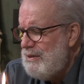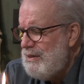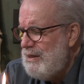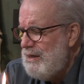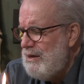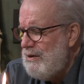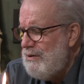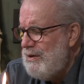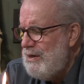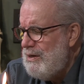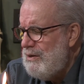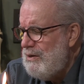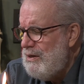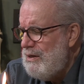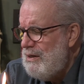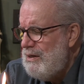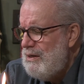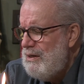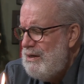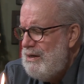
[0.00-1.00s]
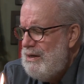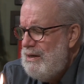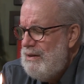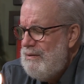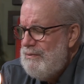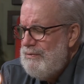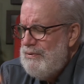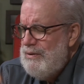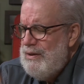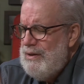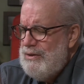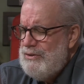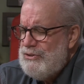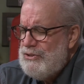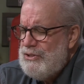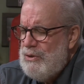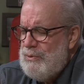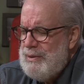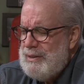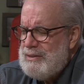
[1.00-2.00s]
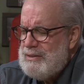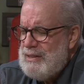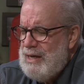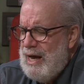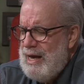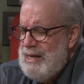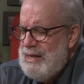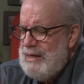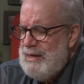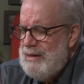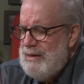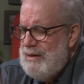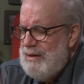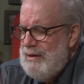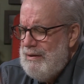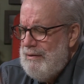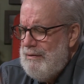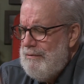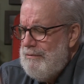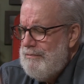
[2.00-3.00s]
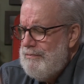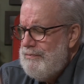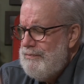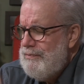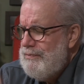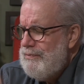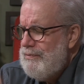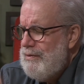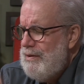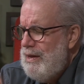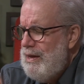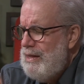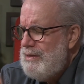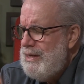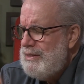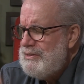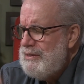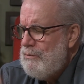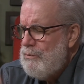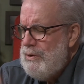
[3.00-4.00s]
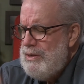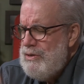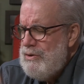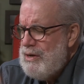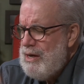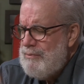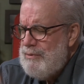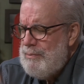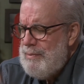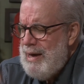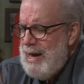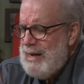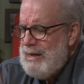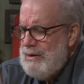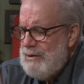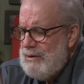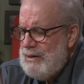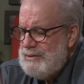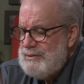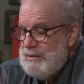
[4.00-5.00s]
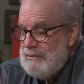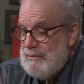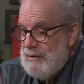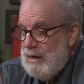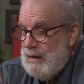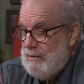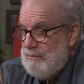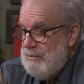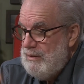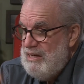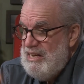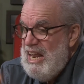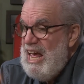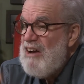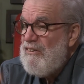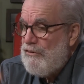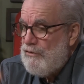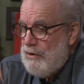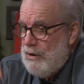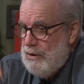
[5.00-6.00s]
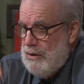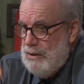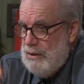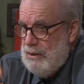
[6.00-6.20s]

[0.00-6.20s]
carrying on, so excited. And they said, when are you coming back here? And I said, never.